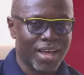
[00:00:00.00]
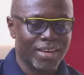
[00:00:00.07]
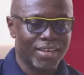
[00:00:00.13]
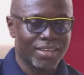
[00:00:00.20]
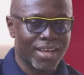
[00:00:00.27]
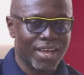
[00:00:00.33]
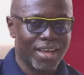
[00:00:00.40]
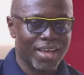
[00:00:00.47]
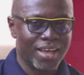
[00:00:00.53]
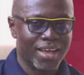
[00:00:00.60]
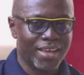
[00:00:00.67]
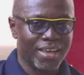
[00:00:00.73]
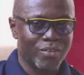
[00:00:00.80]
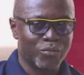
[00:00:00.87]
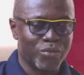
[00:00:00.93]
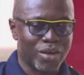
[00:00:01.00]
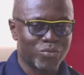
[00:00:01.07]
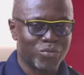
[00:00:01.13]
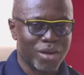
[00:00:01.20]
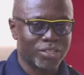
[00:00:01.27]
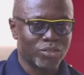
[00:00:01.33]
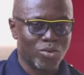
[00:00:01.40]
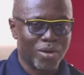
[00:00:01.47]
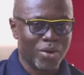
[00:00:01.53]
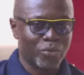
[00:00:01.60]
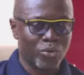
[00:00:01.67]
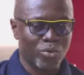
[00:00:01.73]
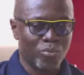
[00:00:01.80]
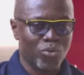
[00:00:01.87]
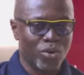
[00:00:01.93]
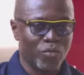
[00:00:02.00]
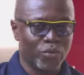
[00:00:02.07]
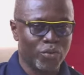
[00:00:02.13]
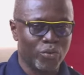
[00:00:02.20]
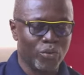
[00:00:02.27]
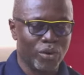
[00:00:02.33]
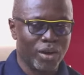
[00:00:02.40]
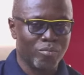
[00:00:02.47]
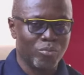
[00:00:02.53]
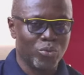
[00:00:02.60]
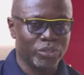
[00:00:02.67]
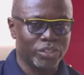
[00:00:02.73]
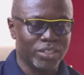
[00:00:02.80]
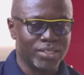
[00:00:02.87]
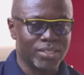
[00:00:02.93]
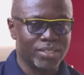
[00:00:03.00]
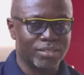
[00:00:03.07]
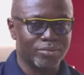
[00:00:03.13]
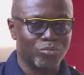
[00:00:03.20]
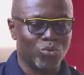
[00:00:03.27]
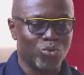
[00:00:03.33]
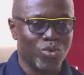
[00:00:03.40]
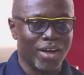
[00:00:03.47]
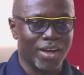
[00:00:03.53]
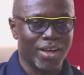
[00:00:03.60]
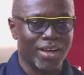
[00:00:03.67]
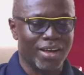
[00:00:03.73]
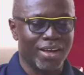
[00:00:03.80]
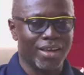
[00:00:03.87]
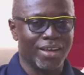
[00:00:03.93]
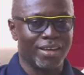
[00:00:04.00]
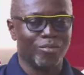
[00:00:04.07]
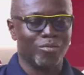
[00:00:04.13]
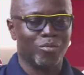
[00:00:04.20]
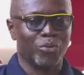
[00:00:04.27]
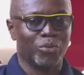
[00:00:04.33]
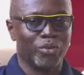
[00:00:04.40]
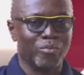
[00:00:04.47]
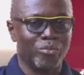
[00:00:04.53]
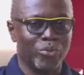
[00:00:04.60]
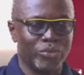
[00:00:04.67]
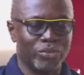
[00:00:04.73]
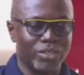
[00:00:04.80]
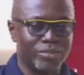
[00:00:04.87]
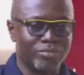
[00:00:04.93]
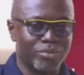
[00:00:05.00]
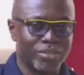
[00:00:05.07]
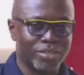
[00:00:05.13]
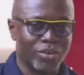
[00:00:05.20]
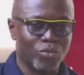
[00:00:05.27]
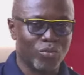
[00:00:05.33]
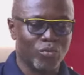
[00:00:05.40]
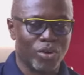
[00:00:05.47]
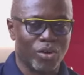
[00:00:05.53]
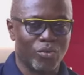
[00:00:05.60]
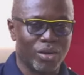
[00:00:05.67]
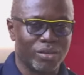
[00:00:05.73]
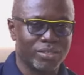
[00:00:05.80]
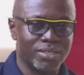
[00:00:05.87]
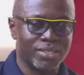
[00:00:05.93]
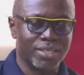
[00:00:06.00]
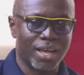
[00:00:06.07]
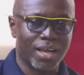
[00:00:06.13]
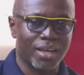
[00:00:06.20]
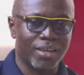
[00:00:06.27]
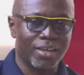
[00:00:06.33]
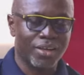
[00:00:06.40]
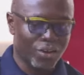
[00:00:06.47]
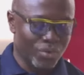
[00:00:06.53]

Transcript: idea a infrastructure or much more free home and motions, Nkwa, Mosha motions, President Kufu Addo Ashiska,